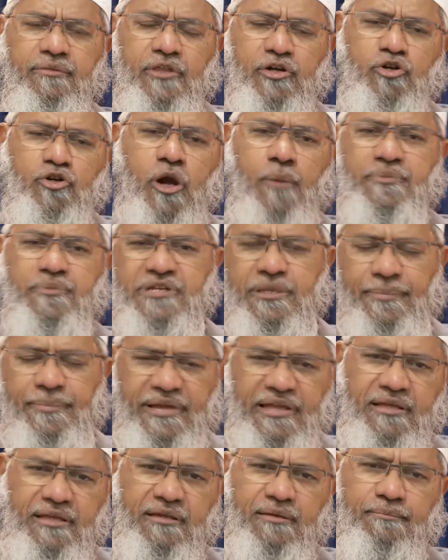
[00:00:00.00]
the drop
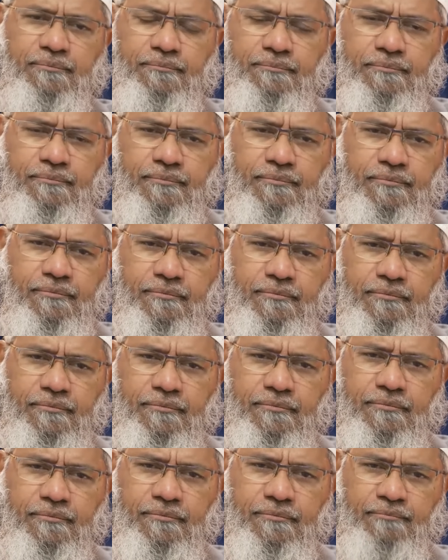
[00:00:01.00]
shipping
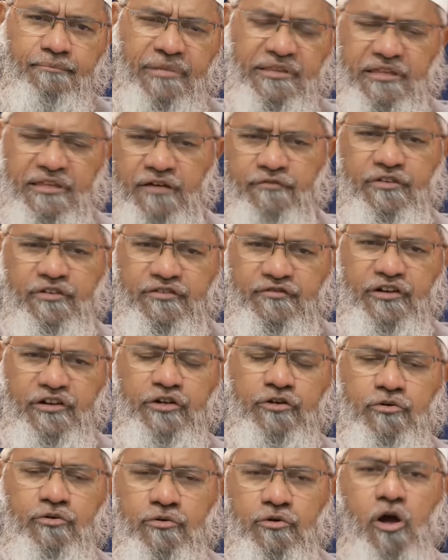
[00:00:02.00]
method, which
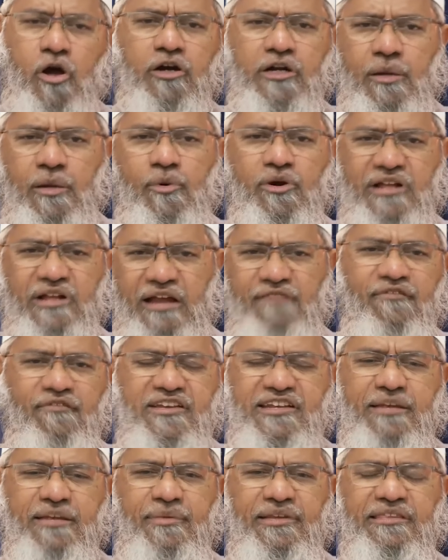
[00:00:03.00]
we talked about,
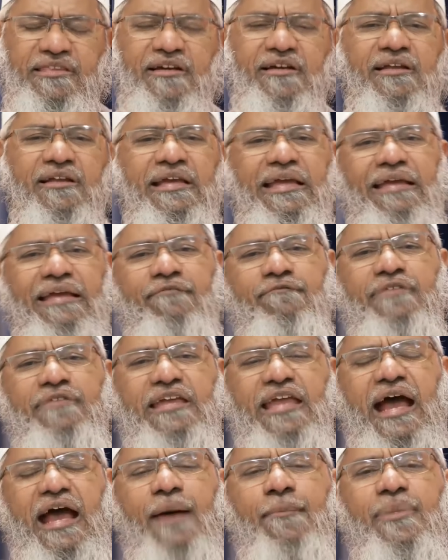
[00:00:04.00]
conventional method,
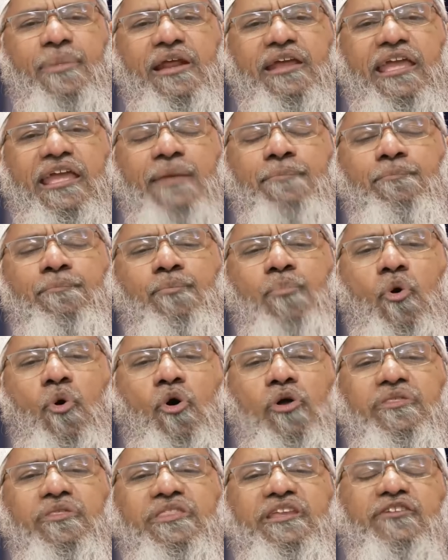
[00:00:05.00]
we are breaking
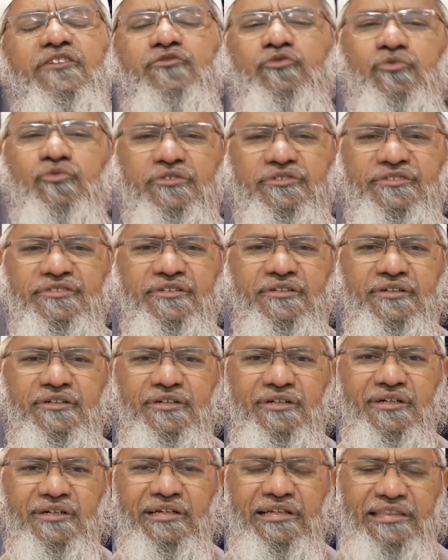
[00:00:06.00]
both these rules.
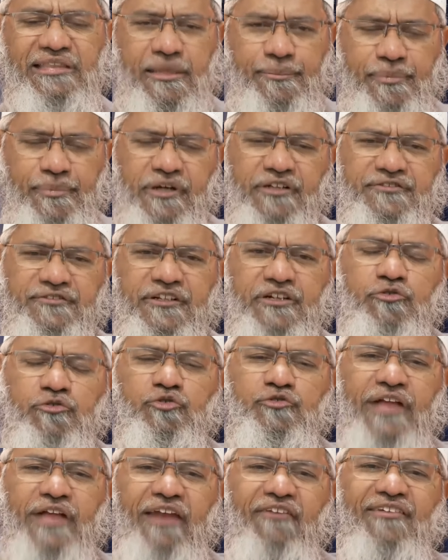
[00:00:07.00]
The person
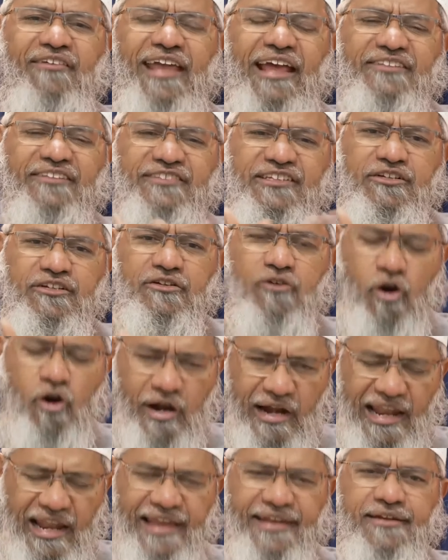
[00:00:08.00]
who's advertising
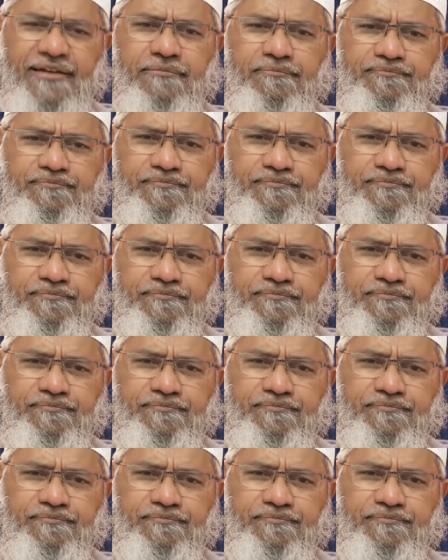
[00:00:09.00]
online,